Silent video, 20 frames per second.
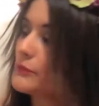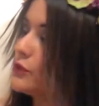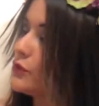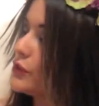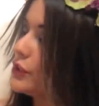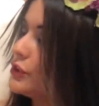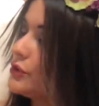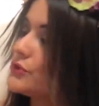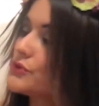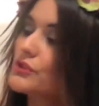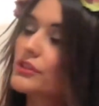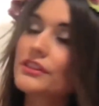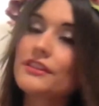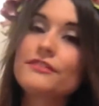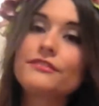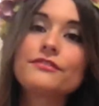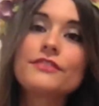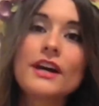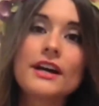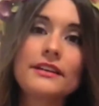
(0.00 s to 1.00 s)
you can usually
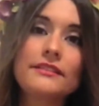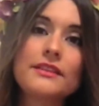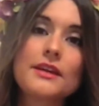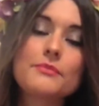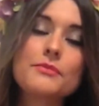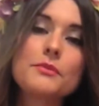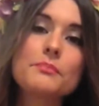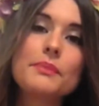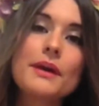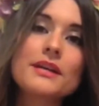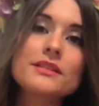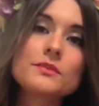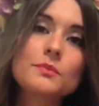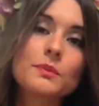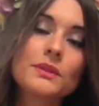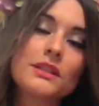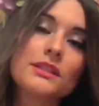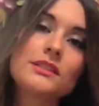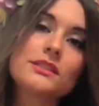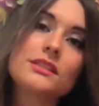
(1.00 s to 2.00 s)
find them. The
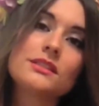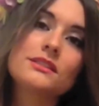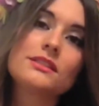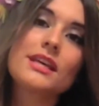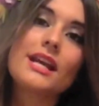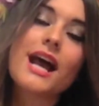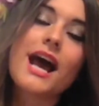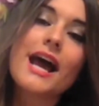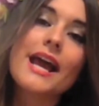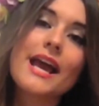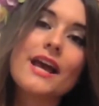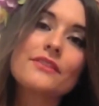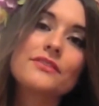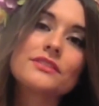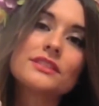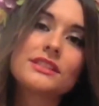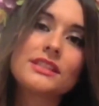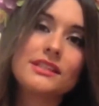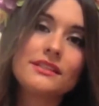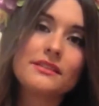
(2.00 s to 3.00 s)
best places that I have
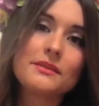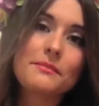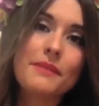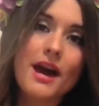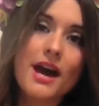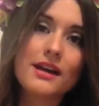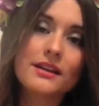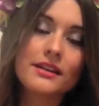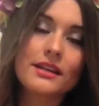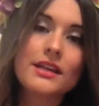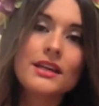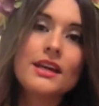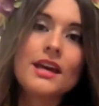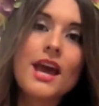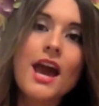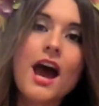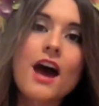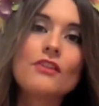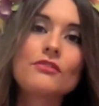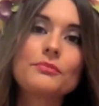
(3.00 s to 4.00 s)
seen them at
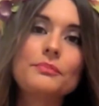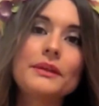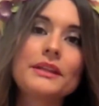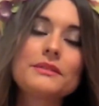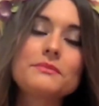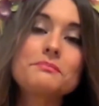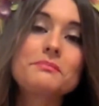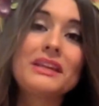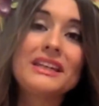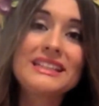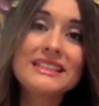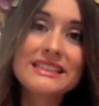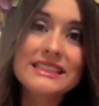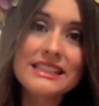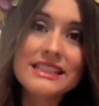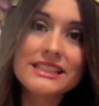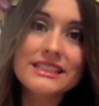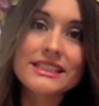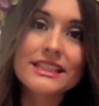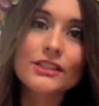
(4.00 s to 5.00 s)
have been
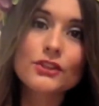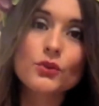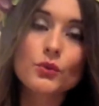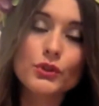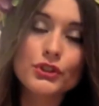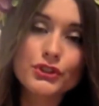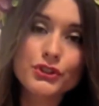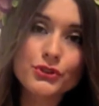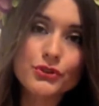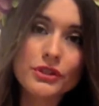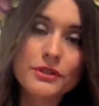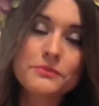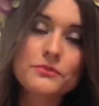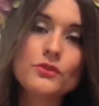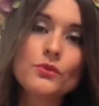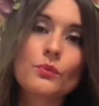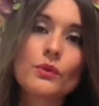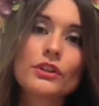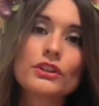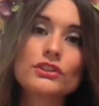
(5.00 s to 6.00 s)
Macy's and
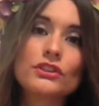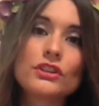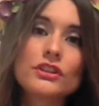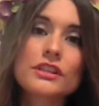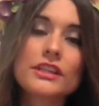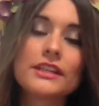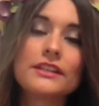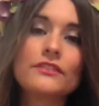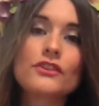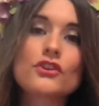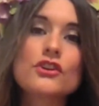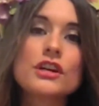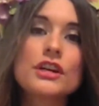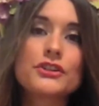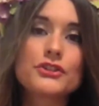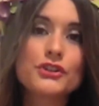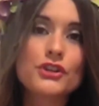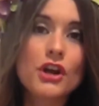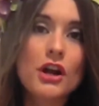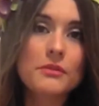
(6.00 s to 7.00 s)
Nordstrom's. You want to look in their
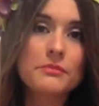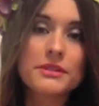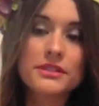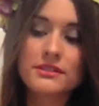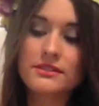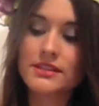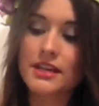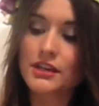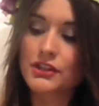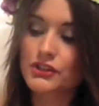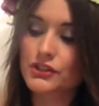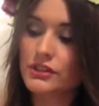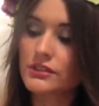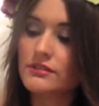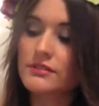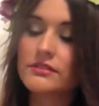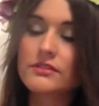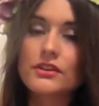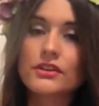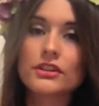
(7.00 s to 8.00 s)
undergarment
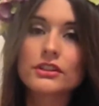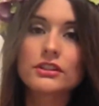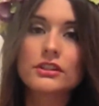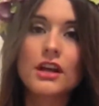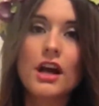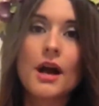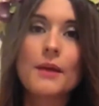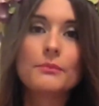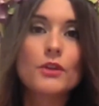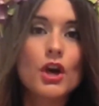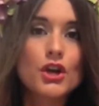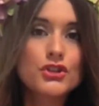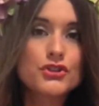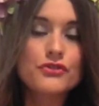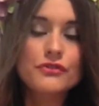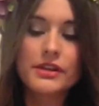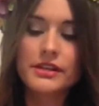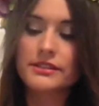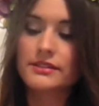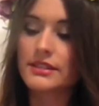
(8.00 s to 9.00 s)
section, their
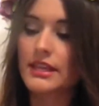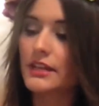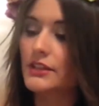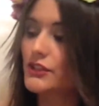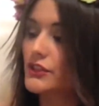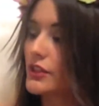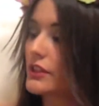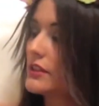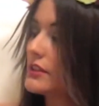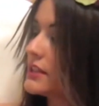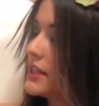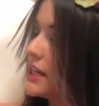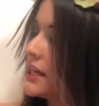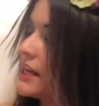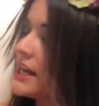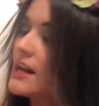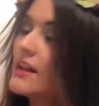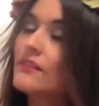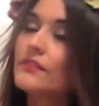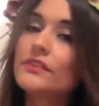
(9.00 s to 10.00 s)
lingerie section.
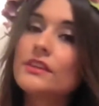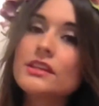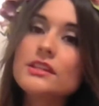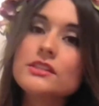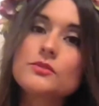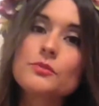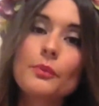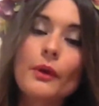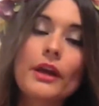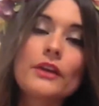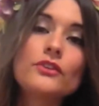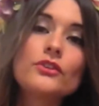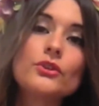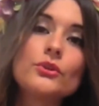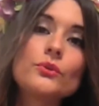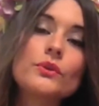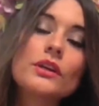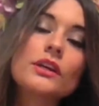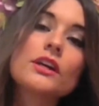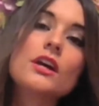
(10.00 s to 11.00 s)
These brand
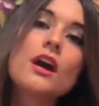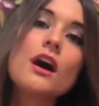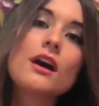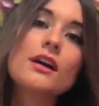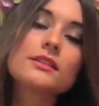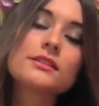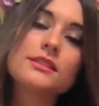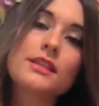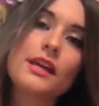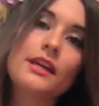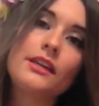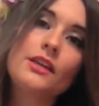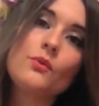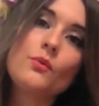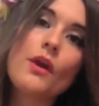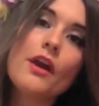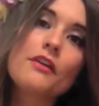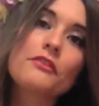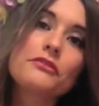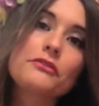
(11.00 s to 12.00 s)
new can cost
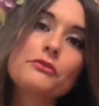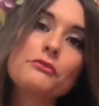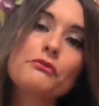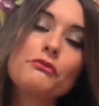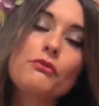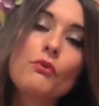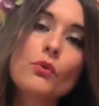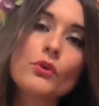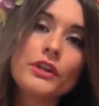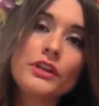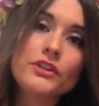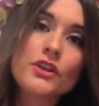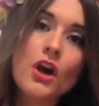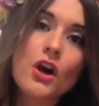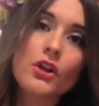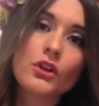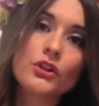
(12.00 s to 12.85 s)
anywhere from $40